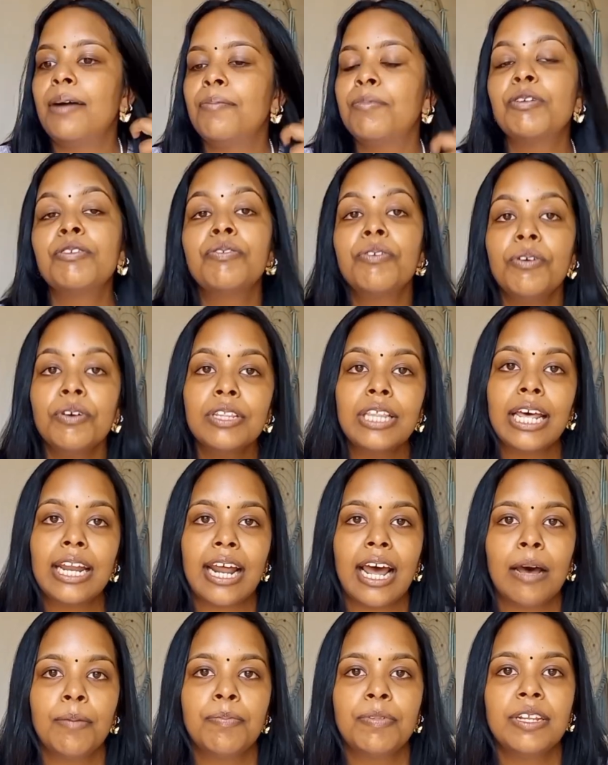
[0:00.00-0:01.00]
Before that
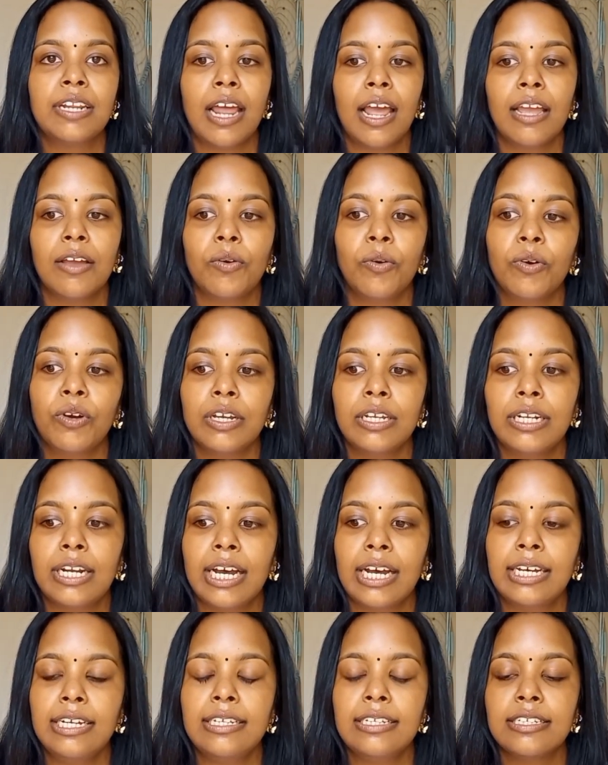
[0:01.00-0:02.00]
happened, I
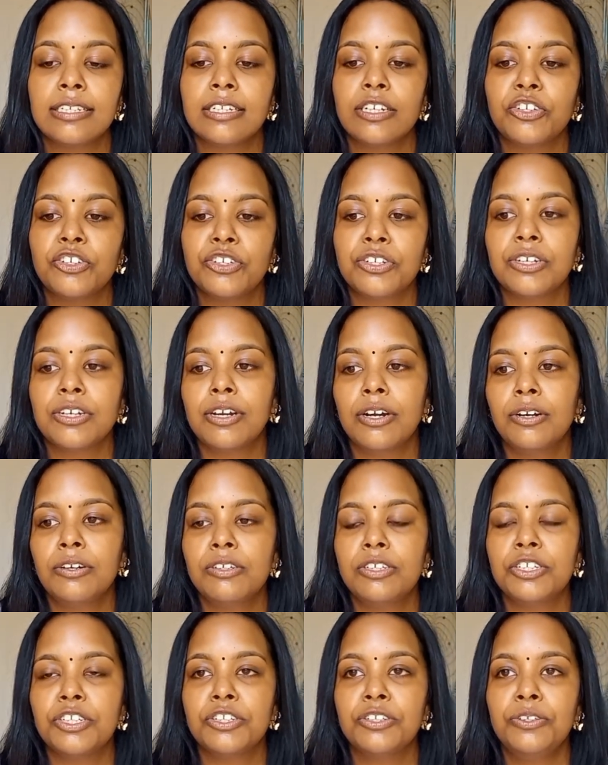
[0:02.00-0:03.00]
organized to go
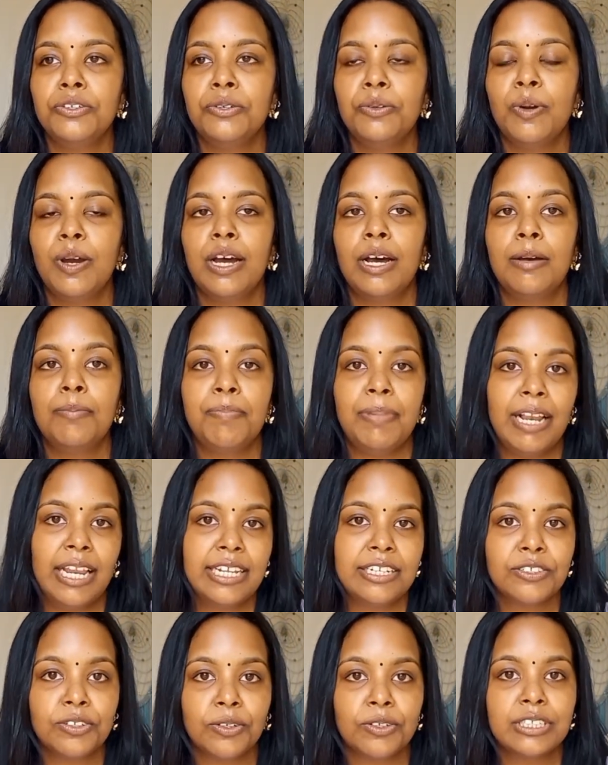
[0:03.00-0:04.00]
to a
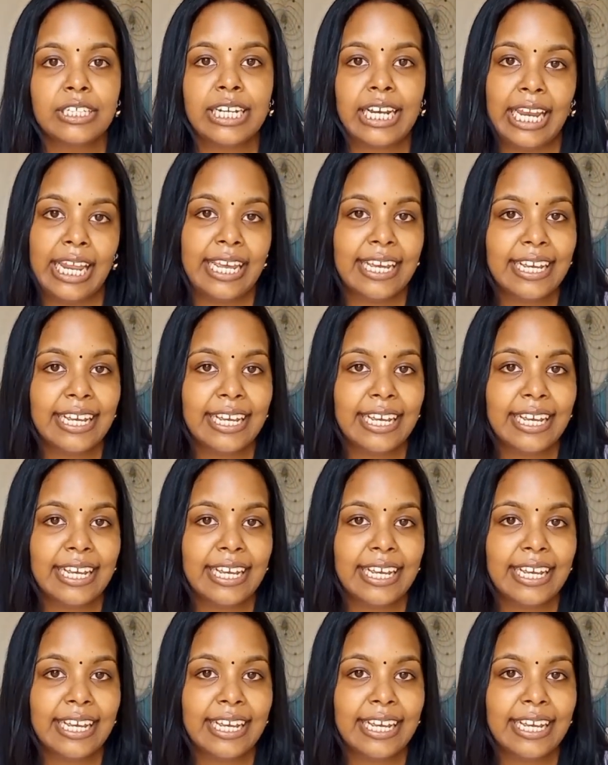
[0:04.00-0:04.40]
place called the Clay